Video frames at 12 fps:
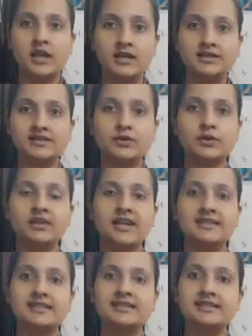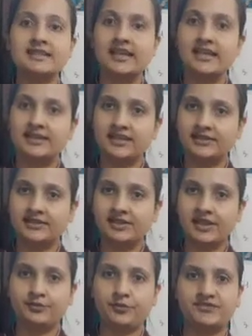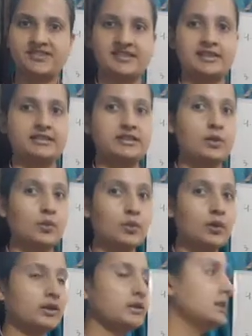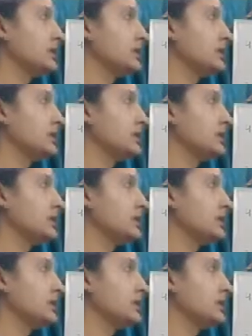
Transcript: so let us see another type of set. Now what